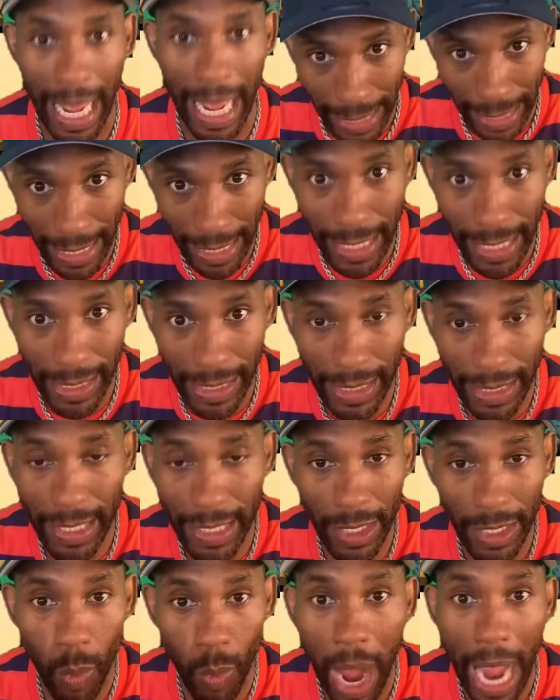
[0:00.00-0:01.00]
This
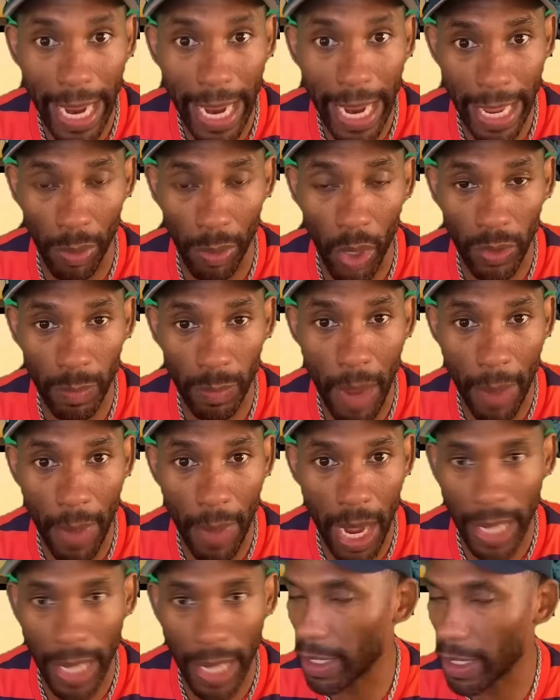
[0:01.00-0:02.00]
is why it blows my
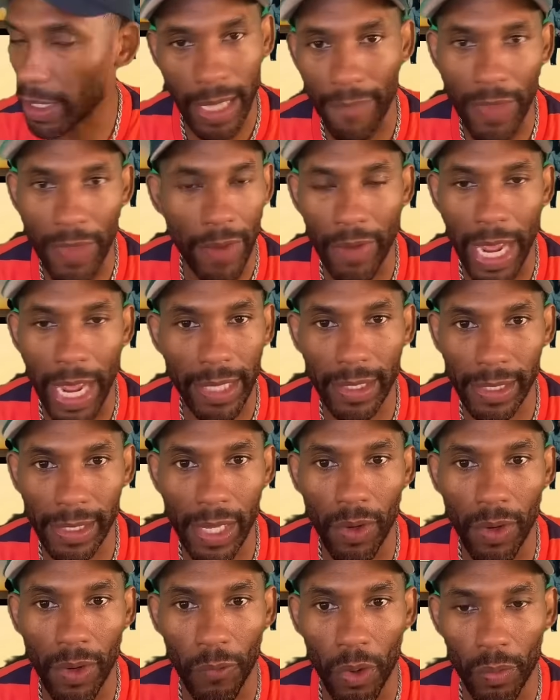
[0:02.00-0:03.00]
mind, because I've never had to
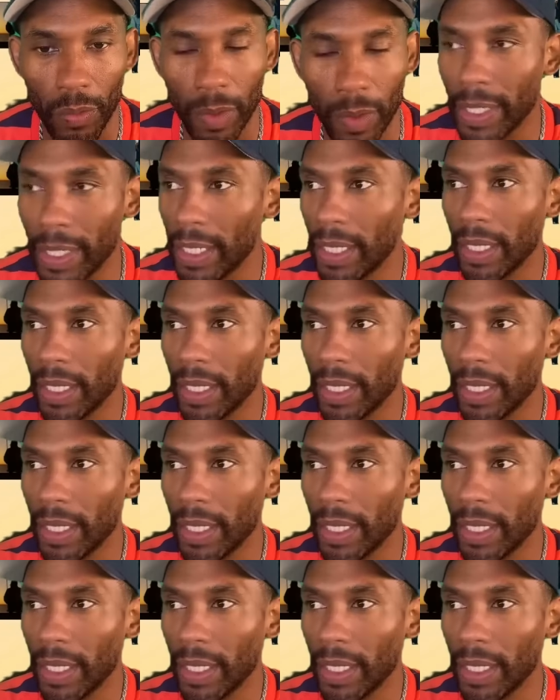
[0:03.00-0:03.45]
settle for a woman.